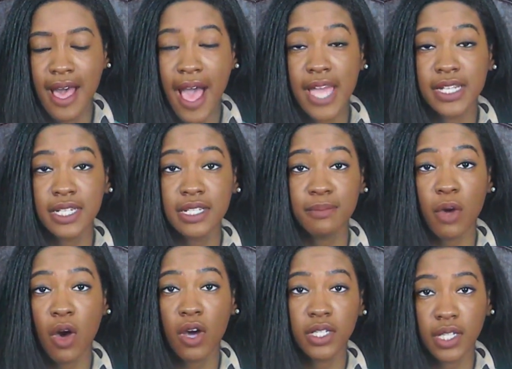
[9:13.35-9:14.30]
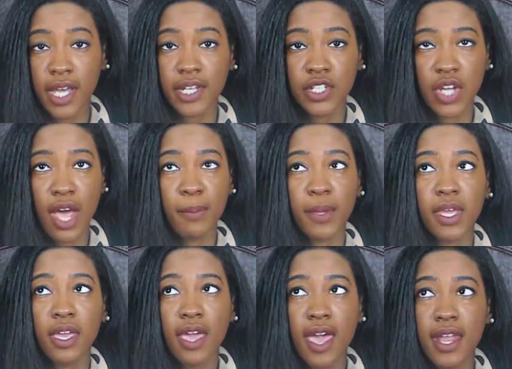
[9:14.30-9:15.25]
I did some online
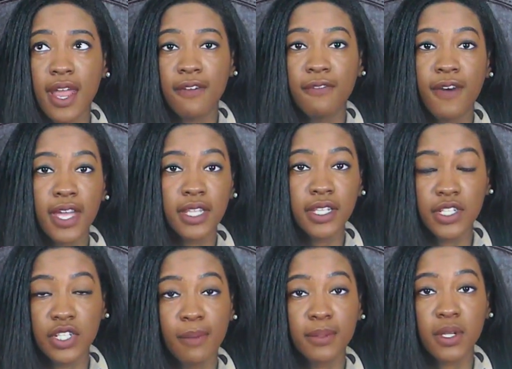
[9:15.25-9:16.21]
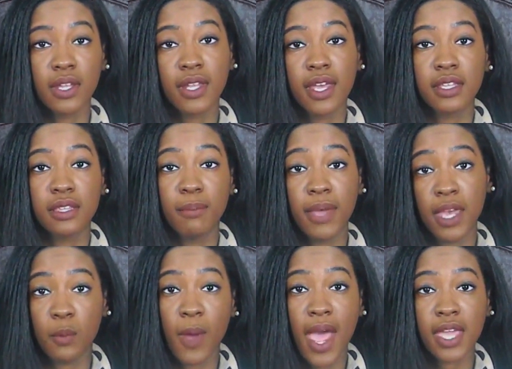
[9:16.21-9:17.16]
shopping and I finally jumped on like the
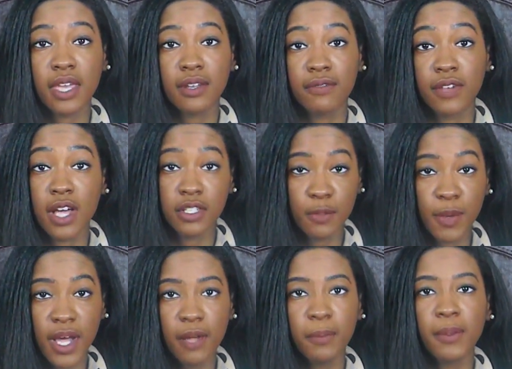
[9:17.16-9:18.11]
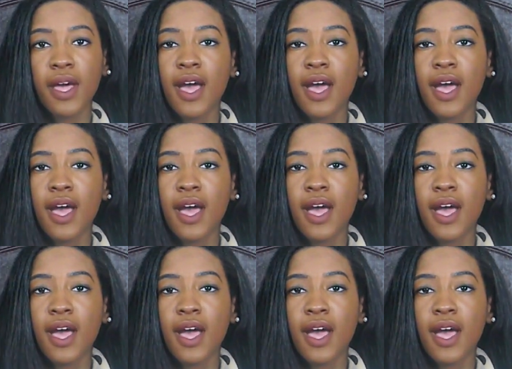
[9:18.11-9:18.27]
bandwagon of ColourPop.